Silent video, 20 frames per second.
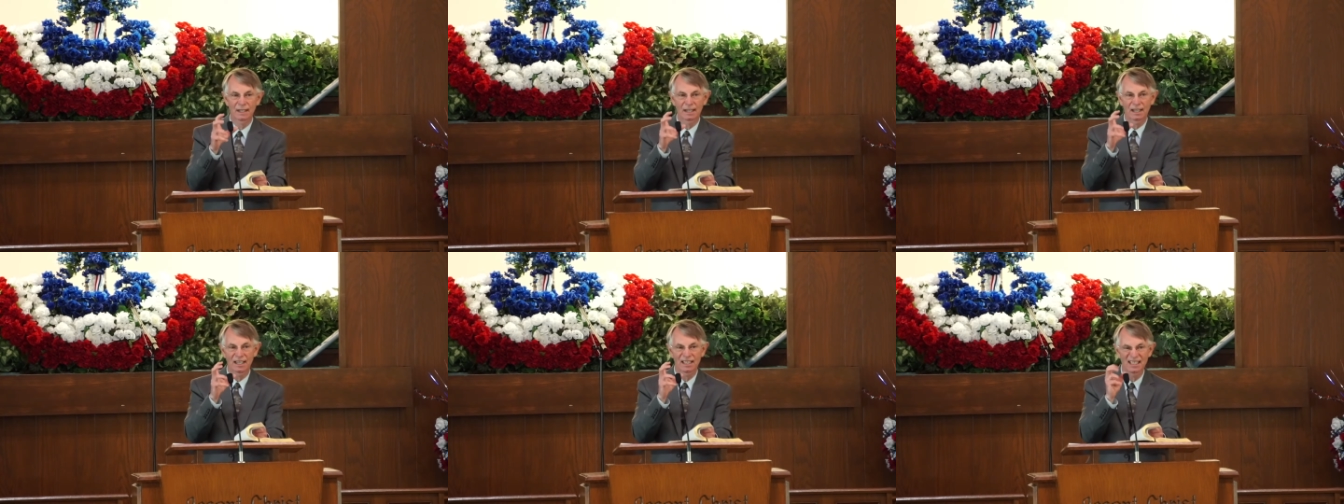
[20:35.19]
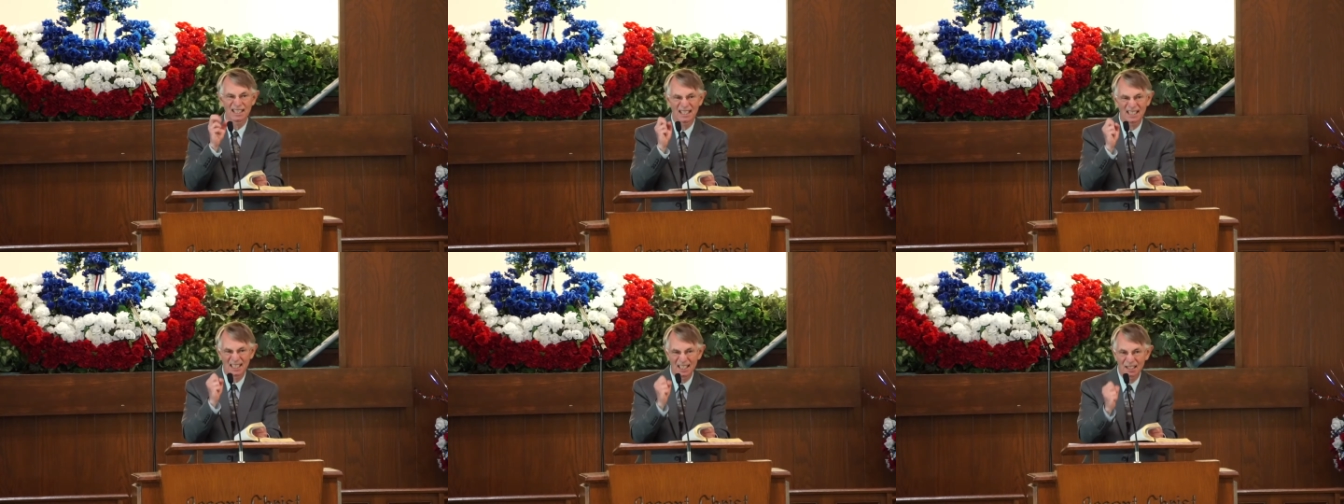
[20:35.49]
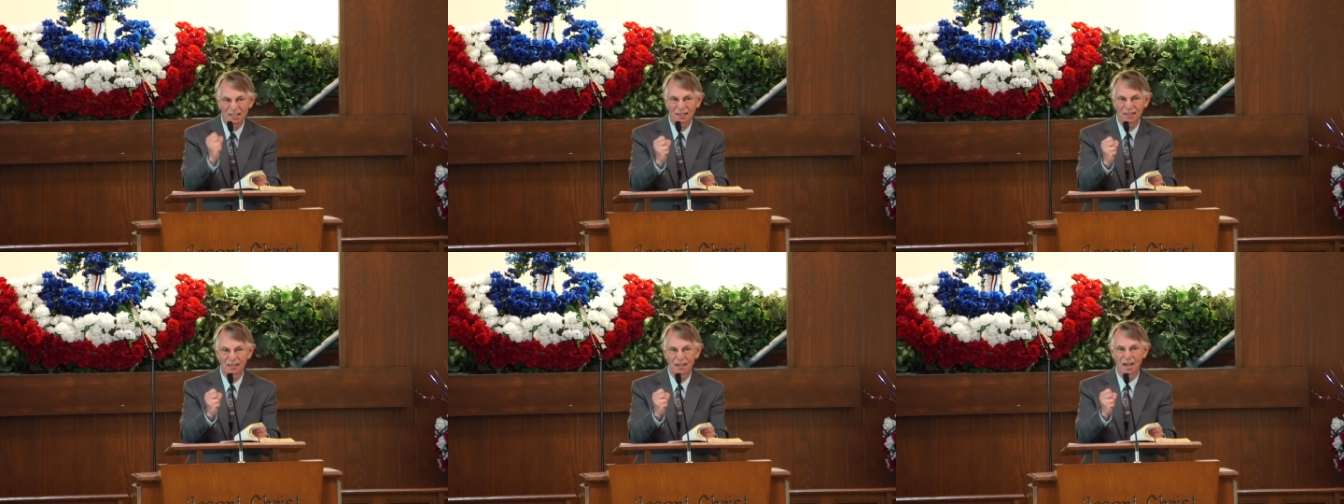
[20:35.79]

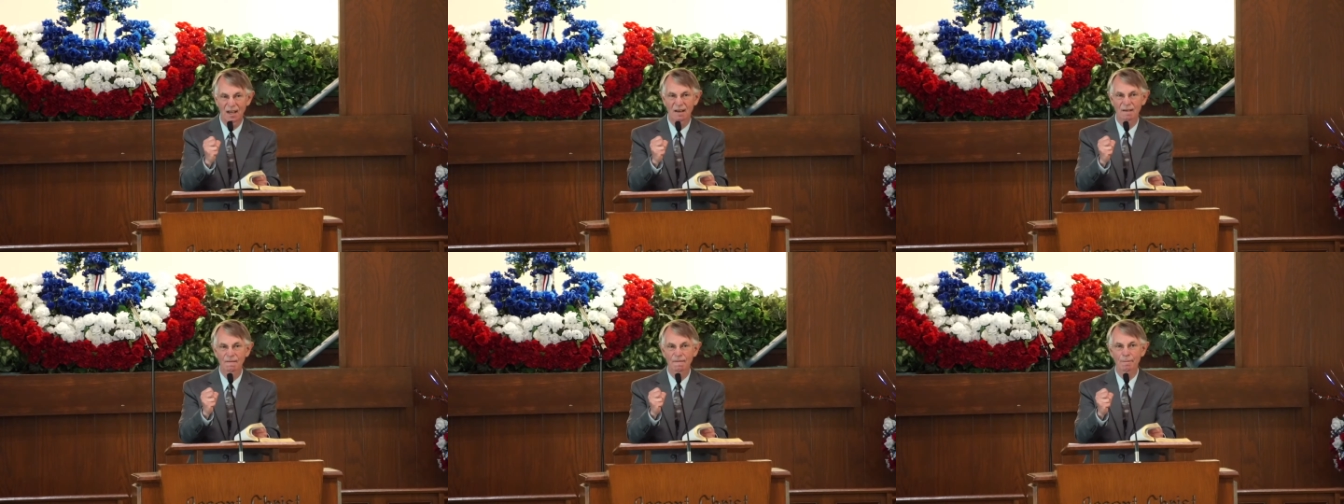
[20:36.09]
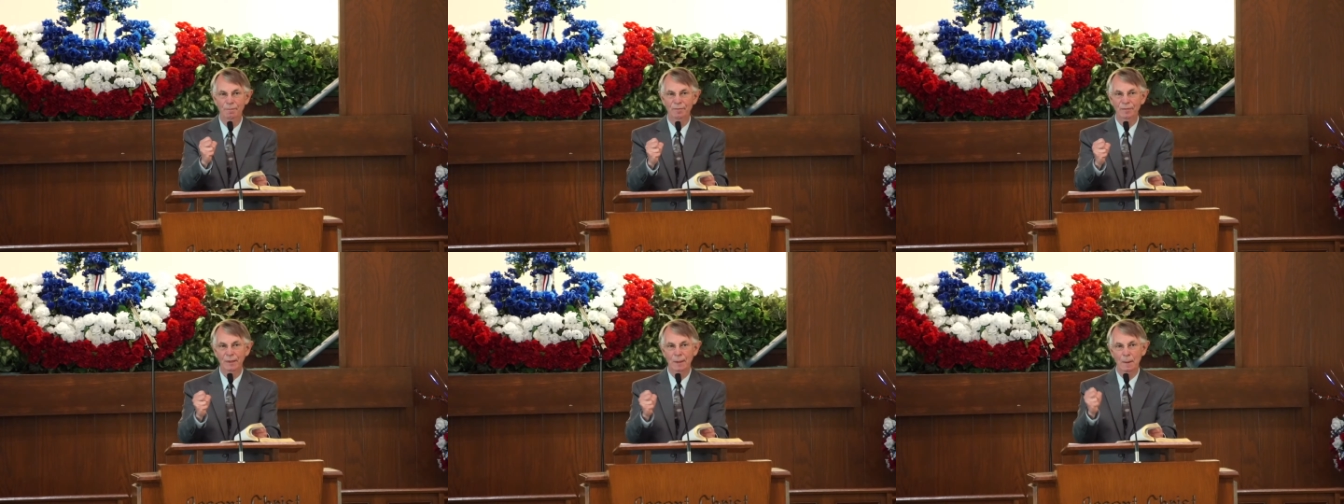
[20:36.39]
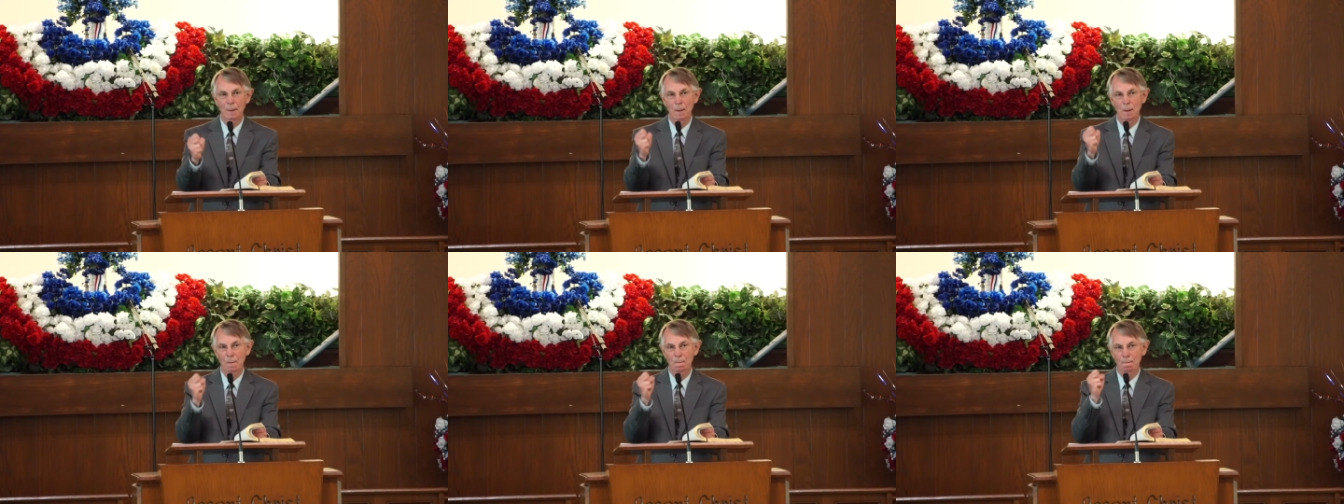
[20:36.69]
consists of
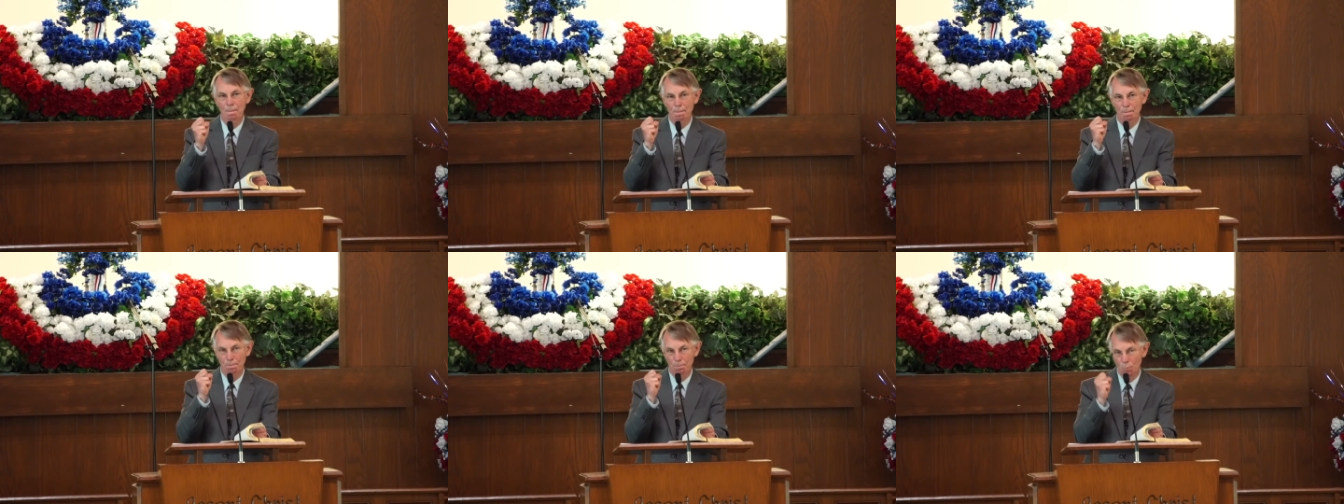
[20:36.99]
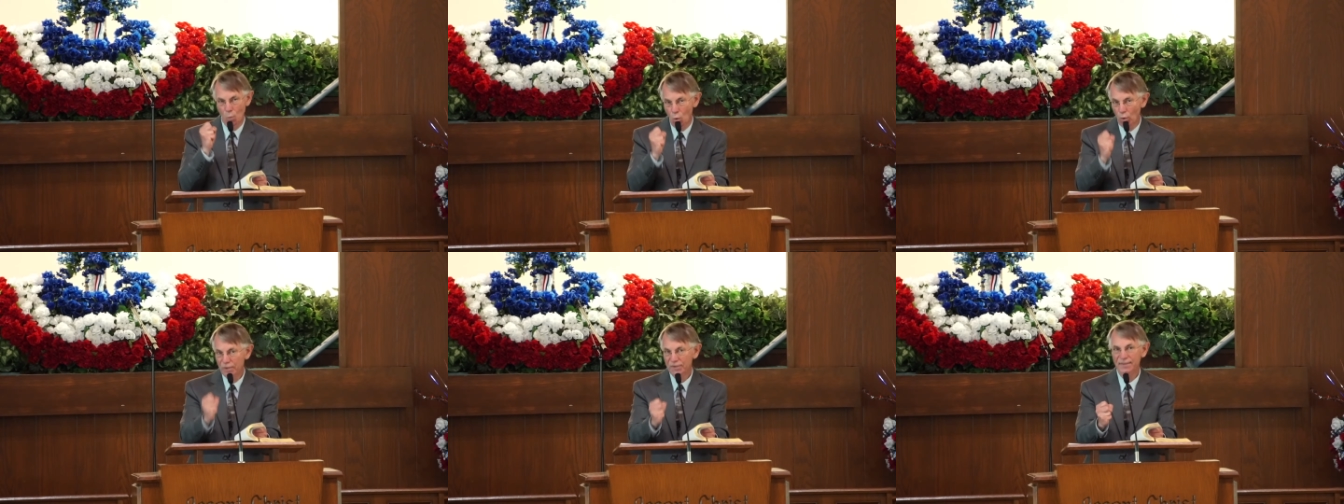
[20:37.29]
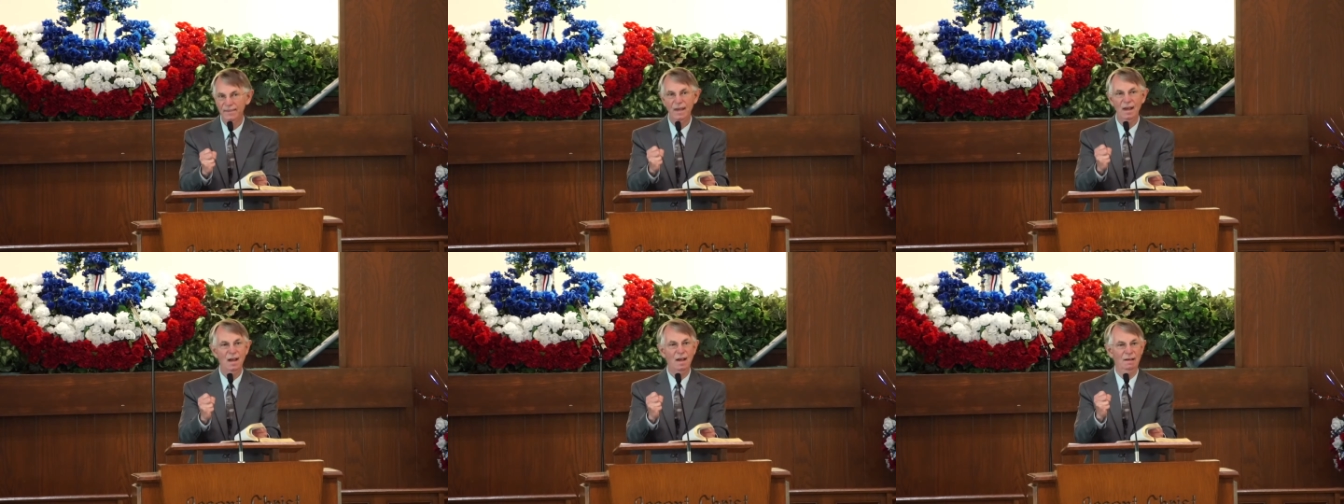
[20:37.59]
more
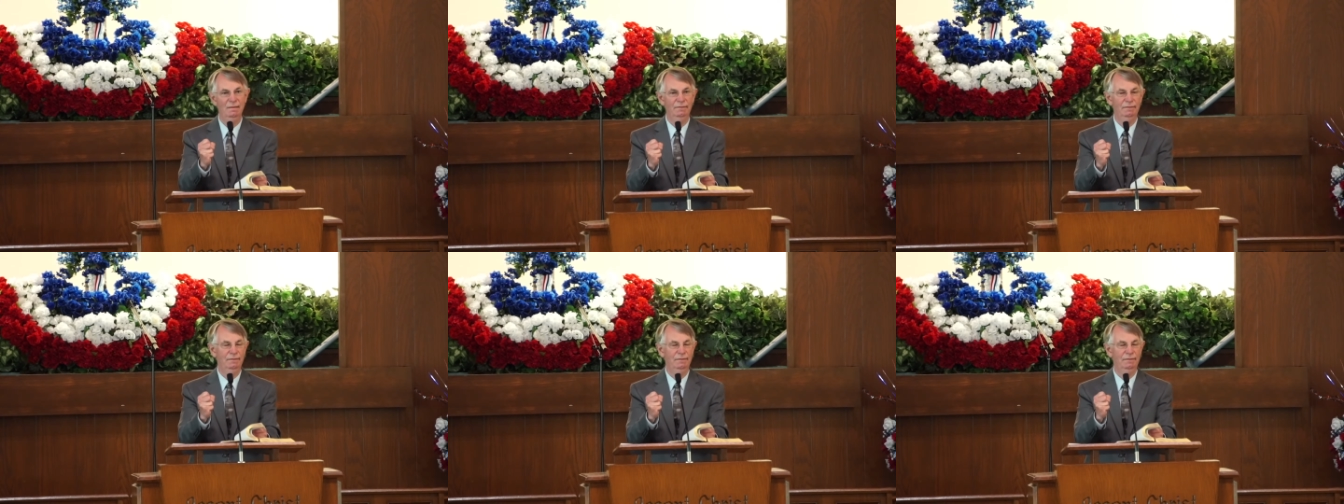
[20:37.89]
stuff,